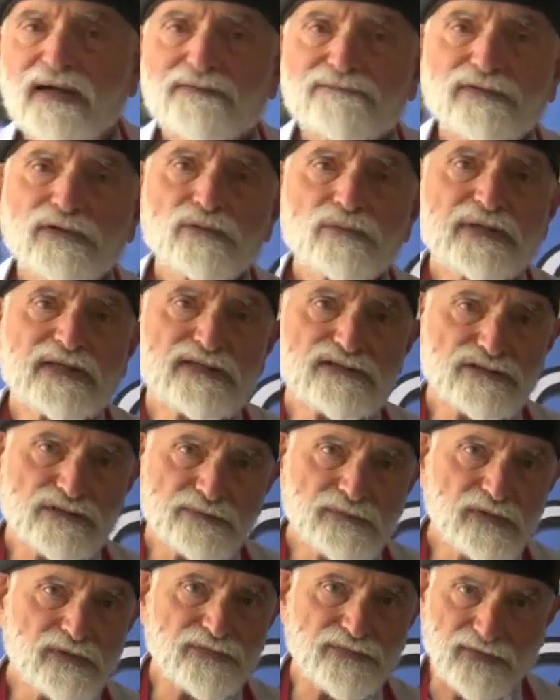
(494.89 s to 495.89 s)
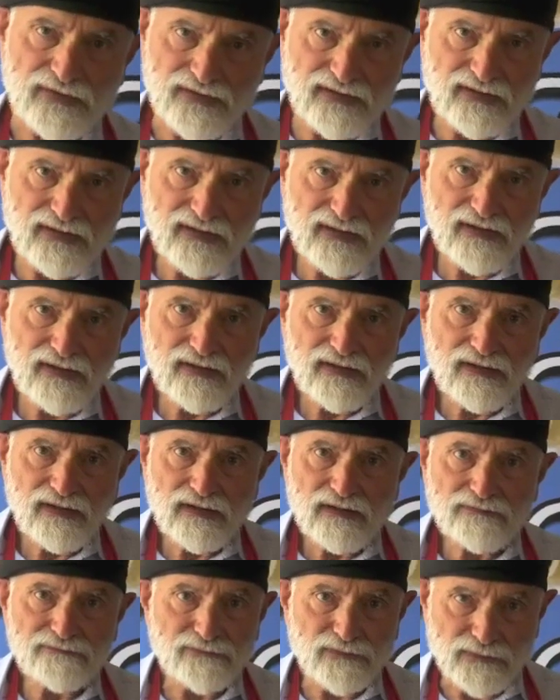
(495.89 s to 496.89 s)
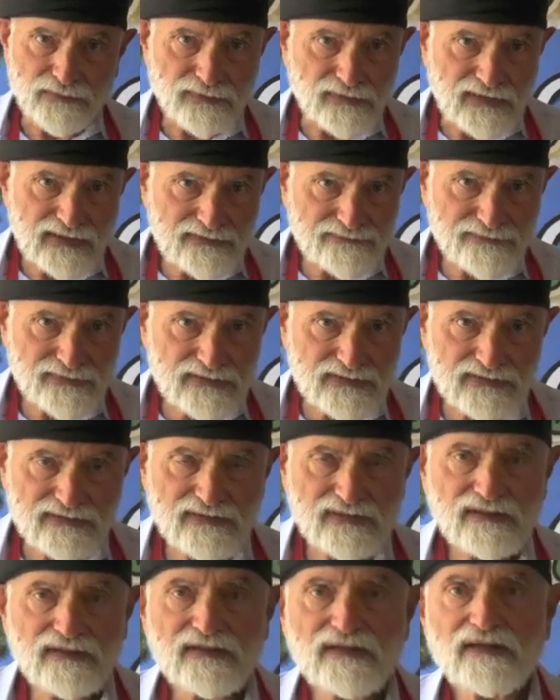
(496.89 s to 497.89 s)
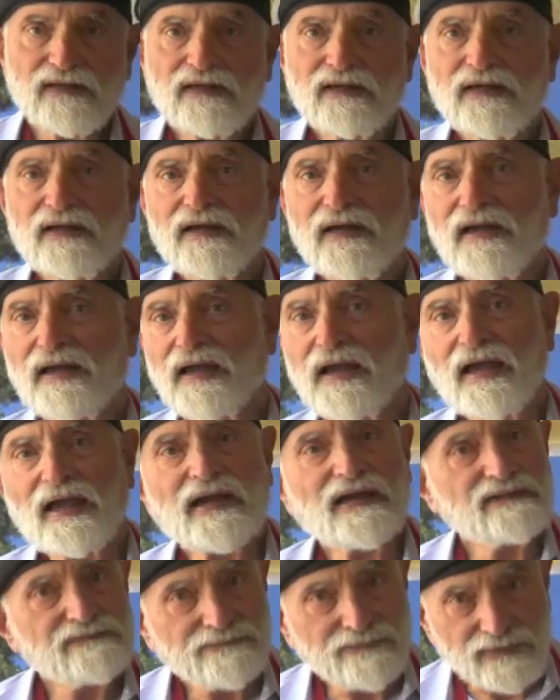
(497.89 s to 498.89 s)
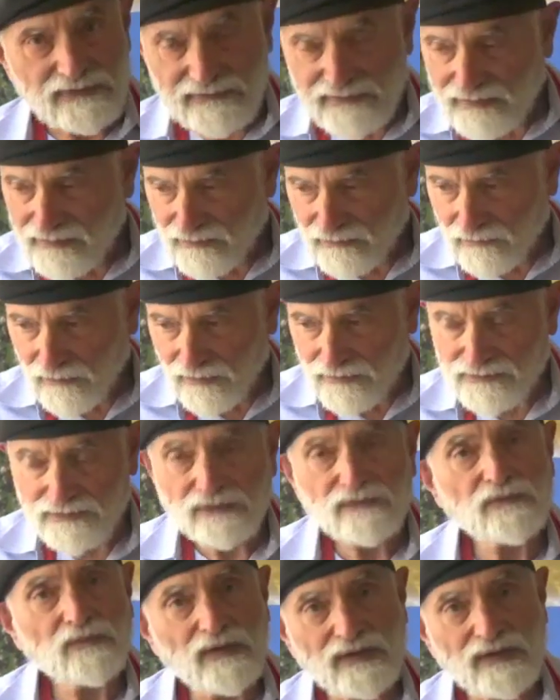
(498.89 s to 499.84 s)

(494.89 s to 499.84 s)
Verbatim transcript: have a green smoothie for breakfast and for dinner also,